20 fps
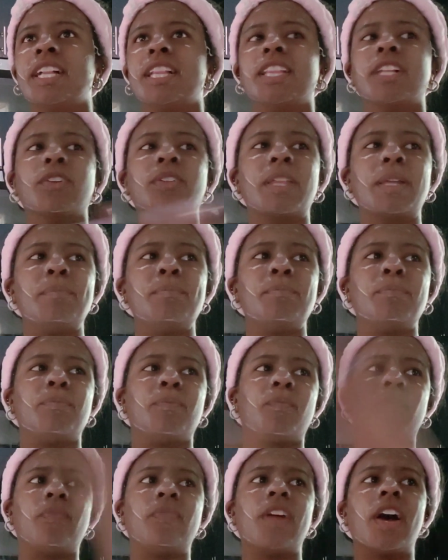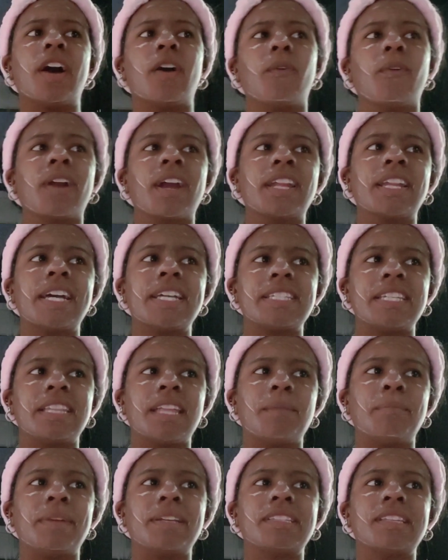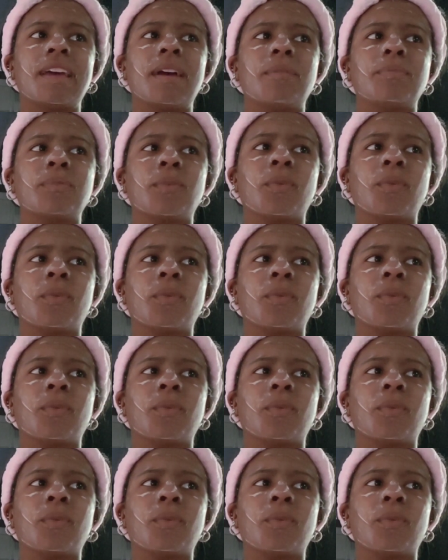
Literally, organizing that makes app